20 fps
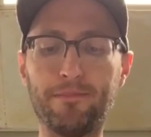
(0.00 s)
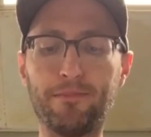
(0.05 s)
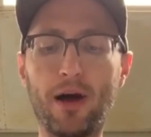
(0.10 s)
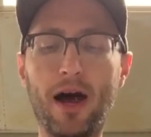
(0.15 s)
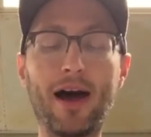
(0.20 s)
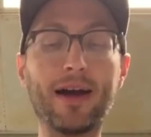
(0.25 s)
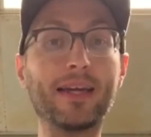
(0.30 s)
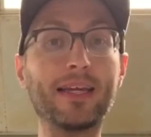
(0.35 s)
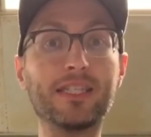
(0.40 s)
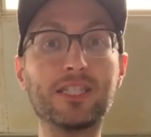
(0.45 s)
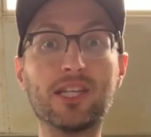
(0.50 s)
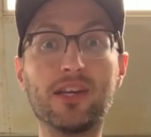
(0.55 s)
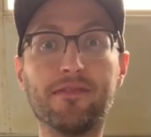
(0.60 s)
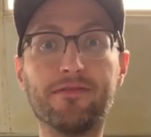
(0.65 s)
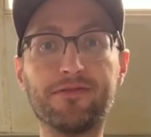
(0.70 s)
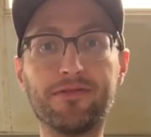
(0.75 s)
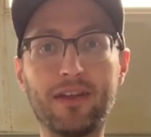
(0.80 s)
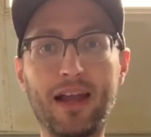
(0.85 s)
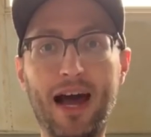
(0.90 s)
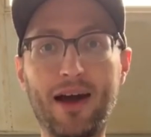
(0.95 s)
pockets of
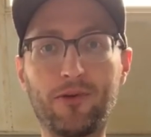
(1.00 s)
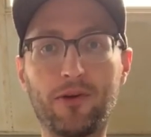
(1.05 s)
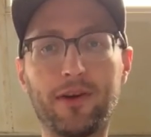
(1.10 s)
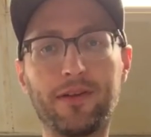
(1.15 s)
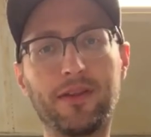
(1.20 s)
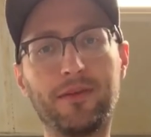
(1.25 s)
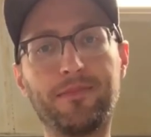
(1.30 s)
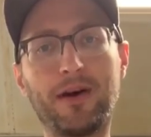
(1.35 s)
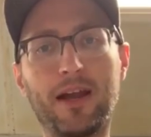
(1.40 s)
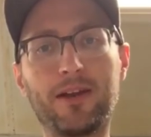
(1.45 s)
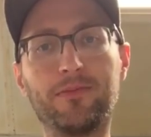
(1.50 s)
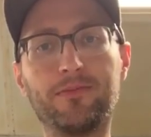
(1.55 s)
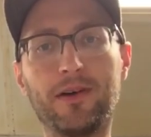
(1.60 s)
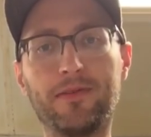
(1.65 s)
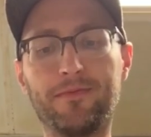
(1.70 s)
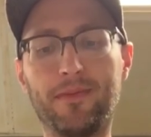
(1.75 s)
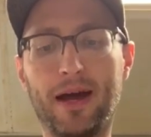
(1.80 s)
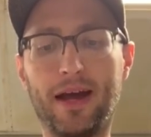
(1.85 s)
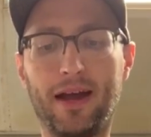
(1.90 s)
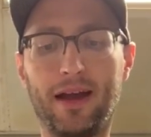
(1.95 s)
flour in the bottom of
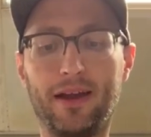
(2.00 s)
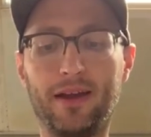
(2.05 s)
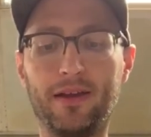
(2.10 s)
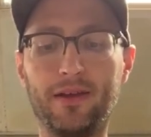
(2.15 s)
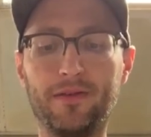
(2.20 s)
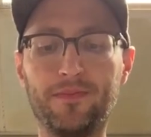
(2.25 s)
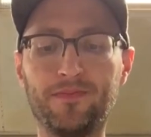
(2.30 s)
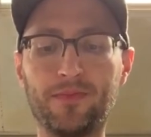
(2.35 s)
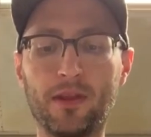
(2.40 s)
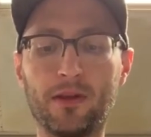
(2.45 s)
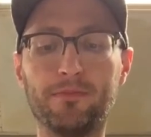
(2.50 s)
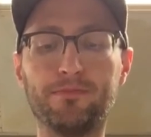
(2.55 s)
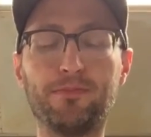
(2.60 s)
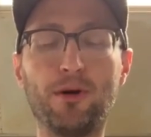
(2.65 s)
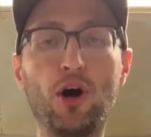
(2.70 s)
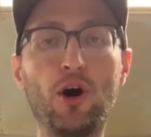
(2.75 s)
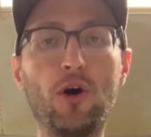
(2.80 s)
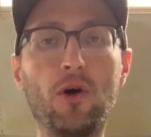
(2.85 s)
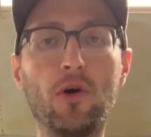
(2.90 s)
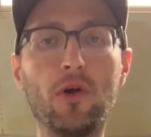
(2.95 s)
my
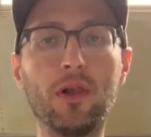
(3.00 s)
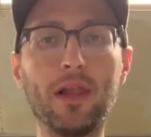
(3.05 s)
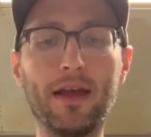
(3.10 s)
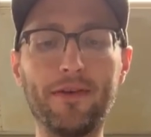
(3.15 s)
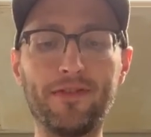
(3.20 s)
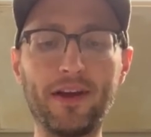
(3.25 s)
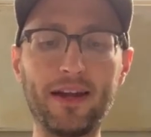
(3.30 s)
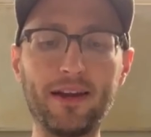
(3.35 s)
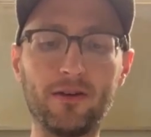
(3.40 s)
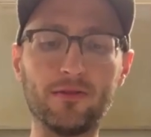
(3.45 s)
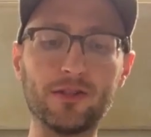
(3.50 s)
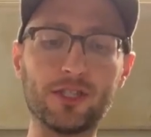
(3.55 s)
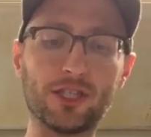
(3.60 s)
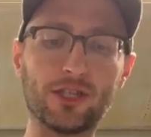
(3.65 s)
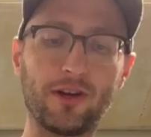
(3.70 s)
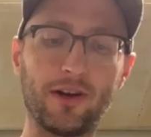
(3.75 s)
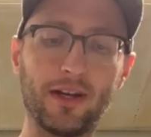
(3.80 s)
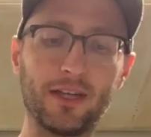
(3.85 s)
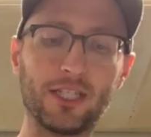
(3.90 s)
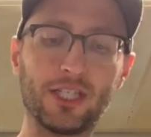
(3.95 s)
bowl if I don't
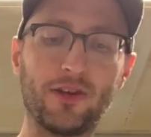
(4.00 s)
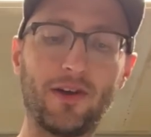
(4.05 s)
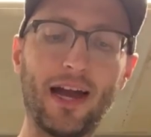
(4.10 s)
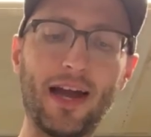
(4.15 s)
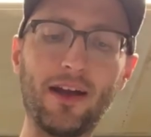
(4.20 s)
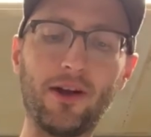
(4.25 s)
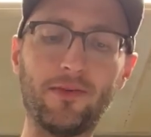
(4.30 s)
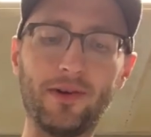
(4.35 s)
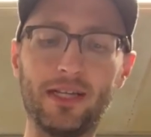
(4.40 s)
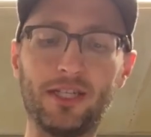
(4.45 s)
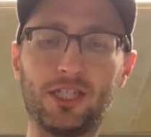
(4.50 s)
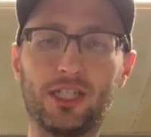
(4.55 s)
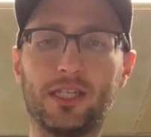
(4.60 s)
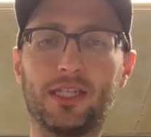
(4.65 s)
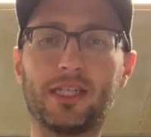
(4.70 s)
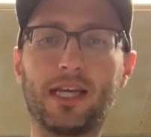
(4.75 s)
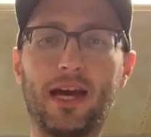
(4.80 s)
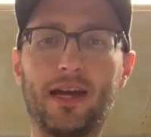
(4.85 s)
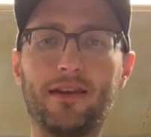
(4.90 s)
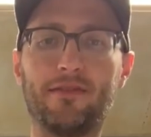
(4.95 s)
stir it. So I always
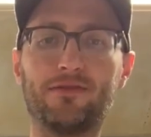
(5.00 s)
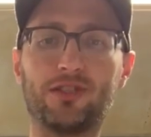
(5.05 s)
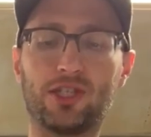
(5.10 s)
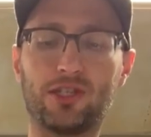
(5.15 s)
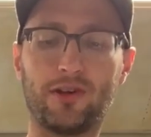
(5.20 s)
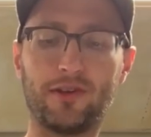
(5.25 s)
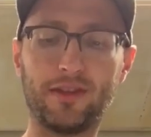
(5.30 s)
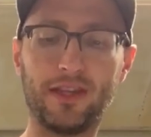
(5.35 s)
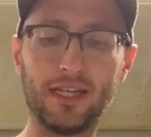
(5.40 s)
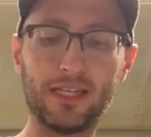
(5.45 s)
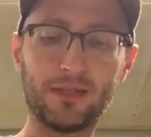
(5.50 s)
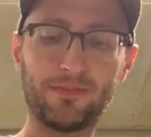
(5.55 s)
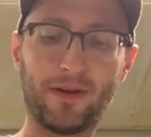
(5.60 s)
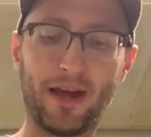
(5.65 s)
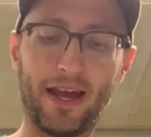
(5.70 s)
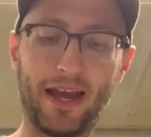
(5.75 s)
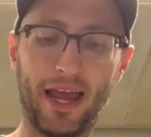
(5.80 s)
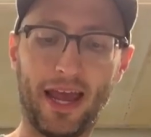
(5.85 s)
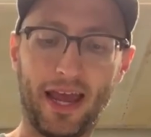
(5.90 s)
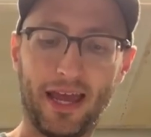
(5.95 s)
just kind of stir this
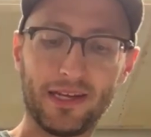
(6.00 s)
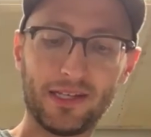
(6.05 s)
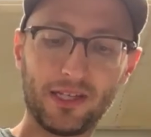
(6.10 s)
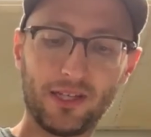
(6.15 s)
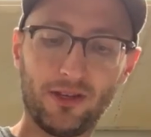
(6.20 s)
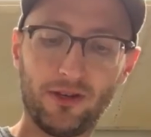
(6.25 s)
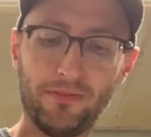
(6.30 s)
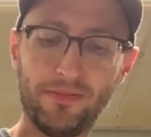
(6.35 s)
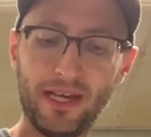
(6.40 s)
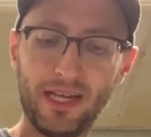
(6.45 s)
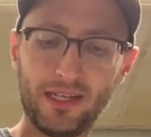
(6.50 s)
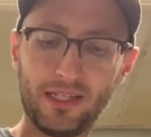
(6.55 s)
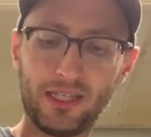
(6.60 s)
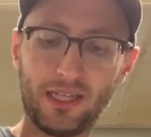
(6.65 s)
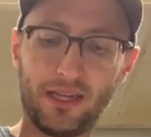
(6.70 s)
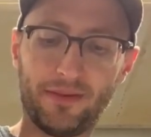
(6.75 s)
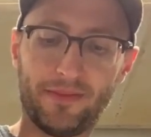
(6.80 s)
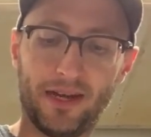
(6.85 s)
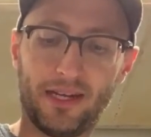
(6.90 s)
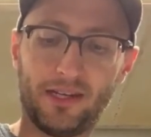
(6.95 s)
by hand a little bit to
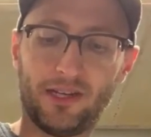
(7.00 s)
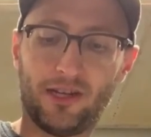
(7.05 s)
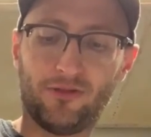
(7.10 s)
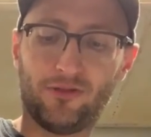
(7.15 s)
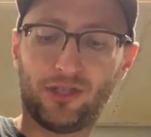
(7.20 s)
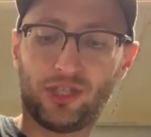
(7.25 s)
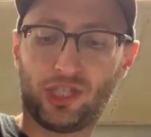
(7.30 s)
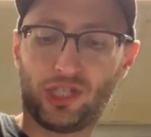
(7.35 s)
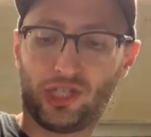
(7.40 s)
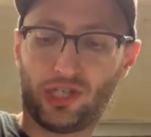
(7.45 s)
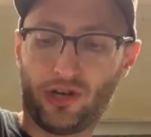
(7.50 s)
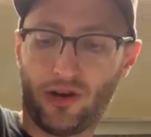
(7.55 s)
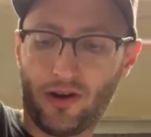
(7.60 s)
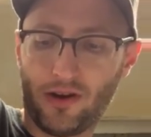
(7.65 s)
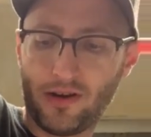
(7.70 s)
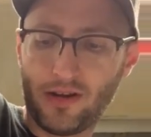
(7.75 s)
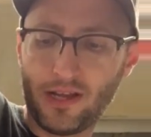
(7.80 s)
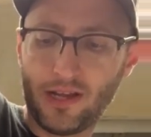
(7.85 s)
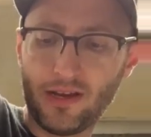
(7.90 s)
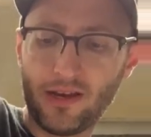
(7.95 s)
get my dough
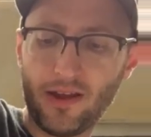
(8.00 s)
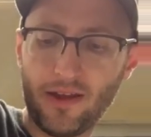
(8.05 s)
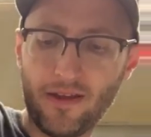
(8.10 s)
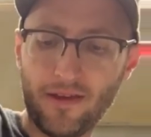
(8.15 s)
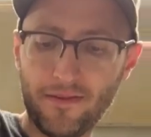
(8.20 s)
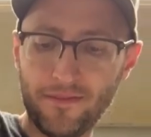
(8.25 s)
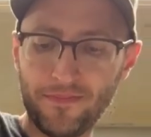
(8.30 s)
started.